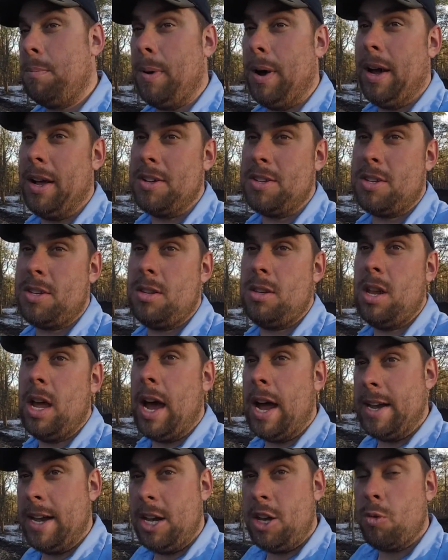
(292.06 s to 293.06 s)
but
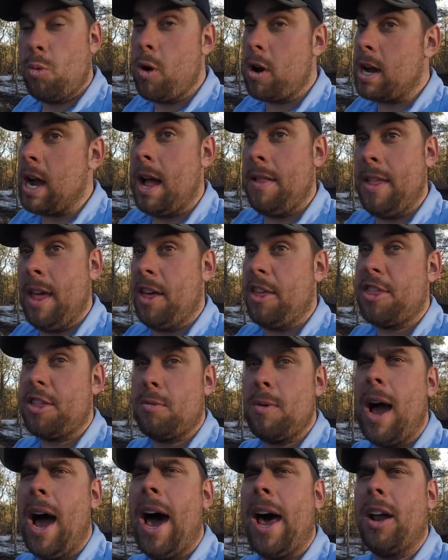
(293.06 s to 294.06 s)
I need to work on that
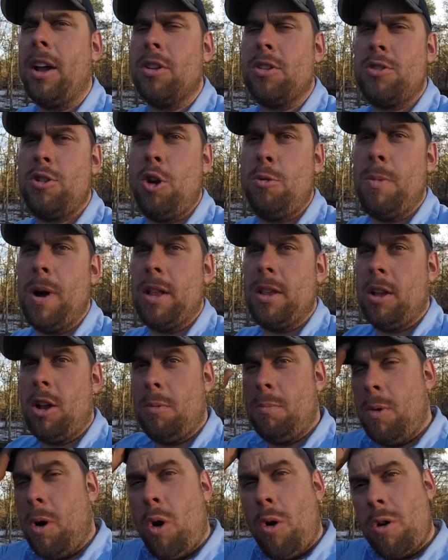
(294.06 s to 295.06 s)
throttle too. My
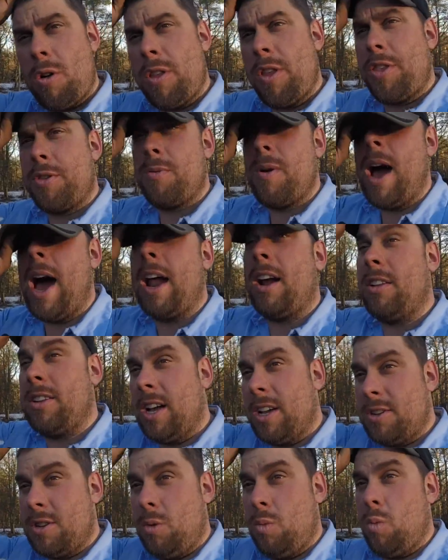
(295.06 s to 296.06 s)
little motor, the throttle
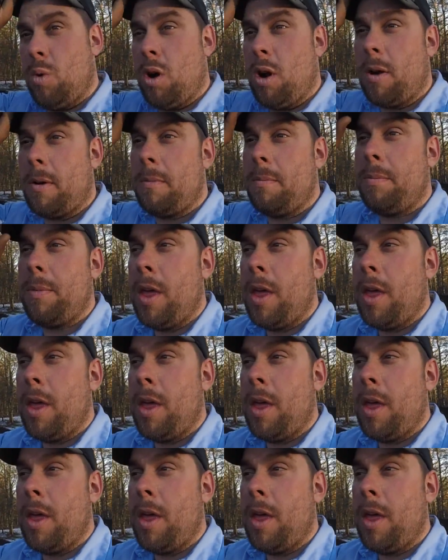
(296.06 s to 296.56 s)
doesn't work.